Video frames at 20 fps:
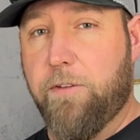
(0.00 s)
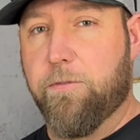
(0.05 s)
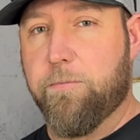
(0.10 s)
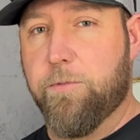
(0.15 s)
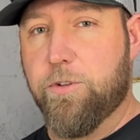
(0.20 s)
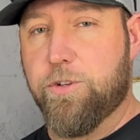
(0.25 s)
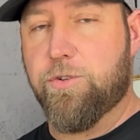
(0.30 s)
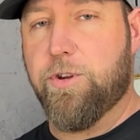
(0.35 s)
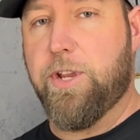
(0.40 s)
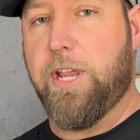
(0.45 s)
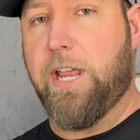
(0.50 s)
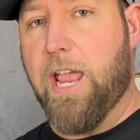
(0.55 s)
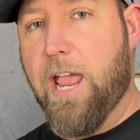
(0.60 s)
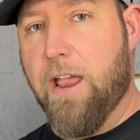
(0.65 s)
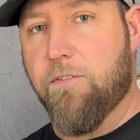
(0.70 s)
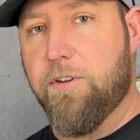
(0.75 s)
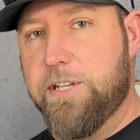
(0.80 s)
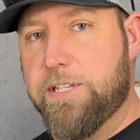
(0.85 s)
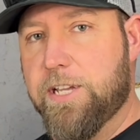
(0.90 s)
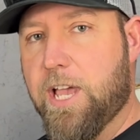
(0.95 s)
from the tree
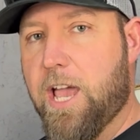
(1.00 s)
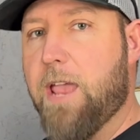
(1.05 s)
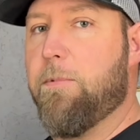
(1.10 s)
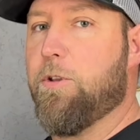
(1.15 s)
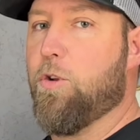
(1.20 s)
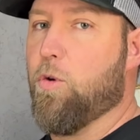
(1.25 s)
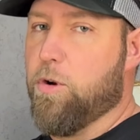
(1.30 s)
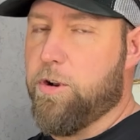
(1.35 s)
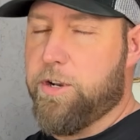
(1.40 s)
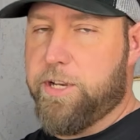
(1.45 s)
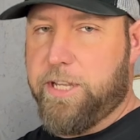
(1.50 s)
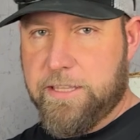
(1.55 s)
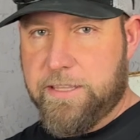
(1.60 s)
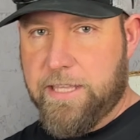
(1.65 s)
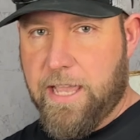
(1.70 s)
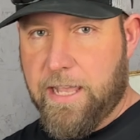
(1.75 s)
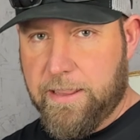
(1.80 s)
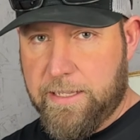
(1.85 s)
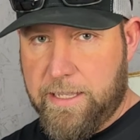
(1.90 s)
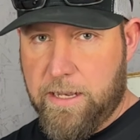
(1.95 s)
every time in order to get
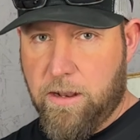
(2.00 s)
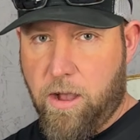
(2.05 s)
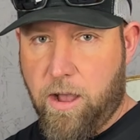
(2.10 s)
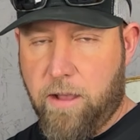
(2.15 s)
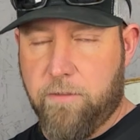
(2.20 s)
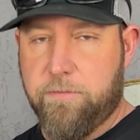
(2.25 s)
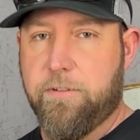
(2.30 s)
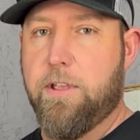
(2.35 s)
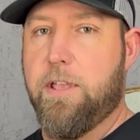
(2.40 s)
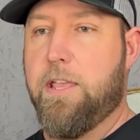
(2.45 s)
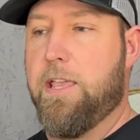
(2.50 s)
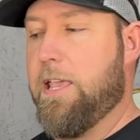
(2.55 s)
that lid off.